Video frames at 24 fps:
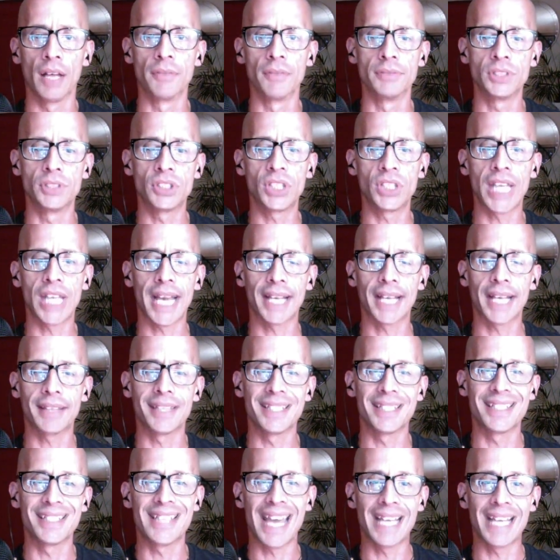check the
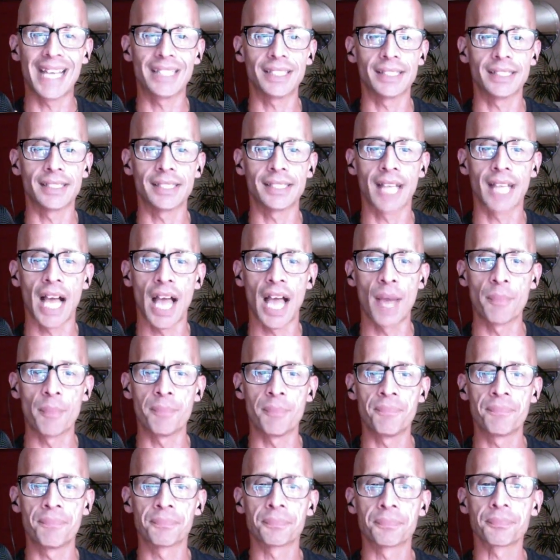date and time
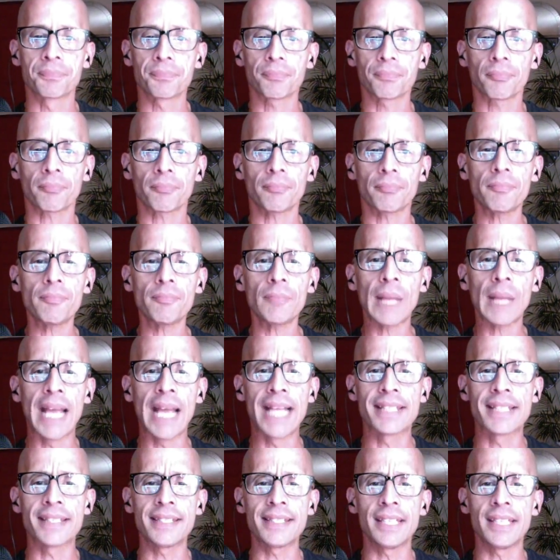
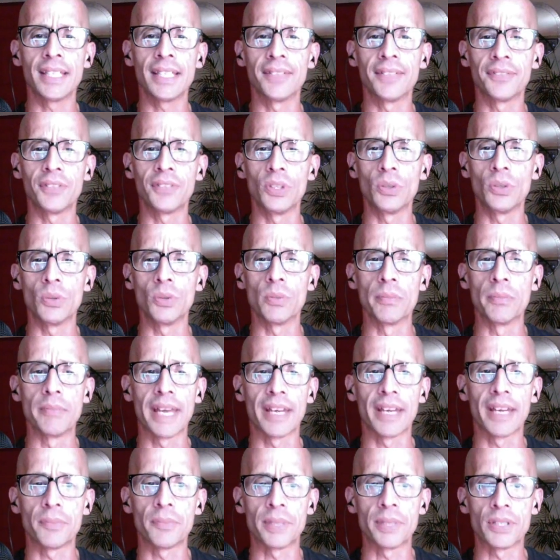and see if you may
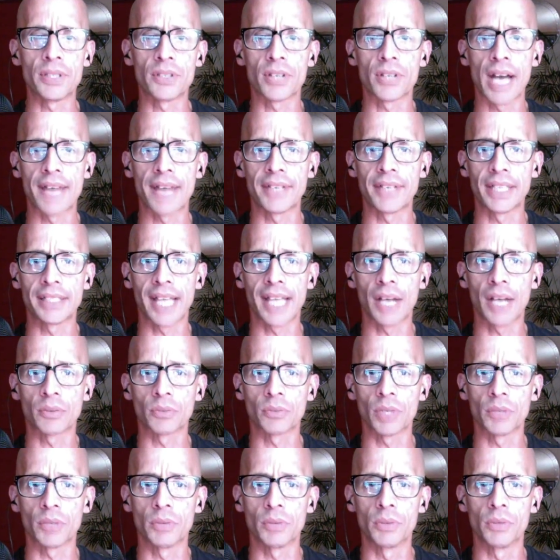have been driving down
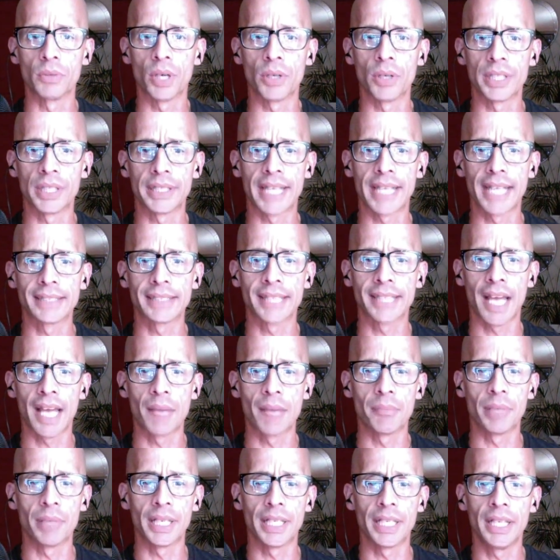Redwood Road at that time.
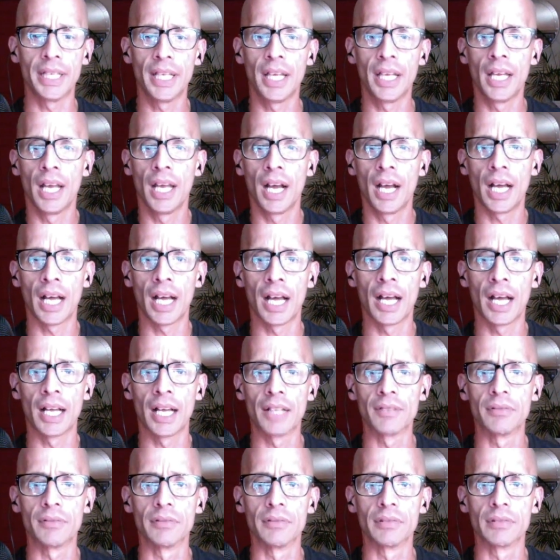But
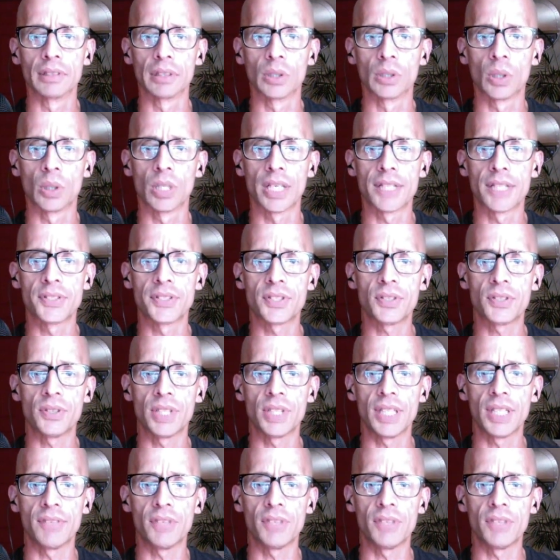Laura, to give